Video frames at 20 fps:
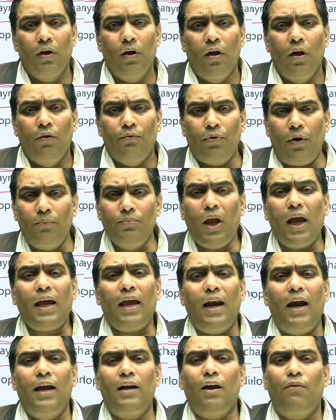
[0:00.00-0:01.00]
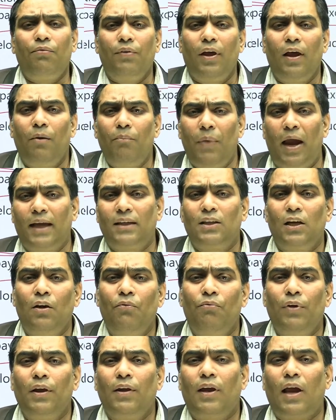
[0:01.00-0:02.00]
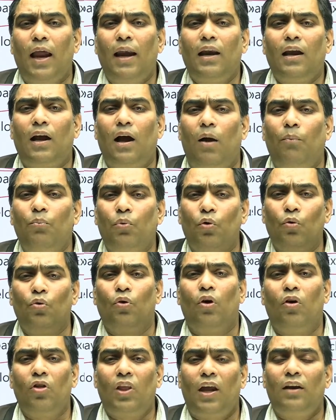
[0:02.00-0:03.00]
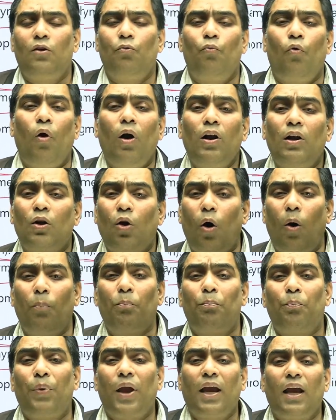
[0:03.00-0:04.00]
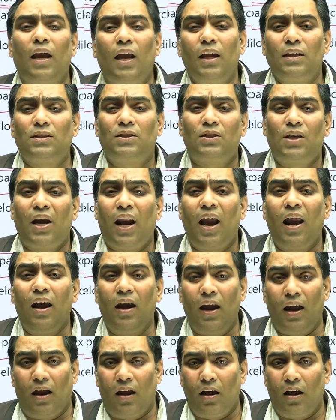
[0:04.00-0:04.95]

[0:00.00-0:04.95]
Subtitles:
From the current affair magazine, we can come to know that what topic is trending,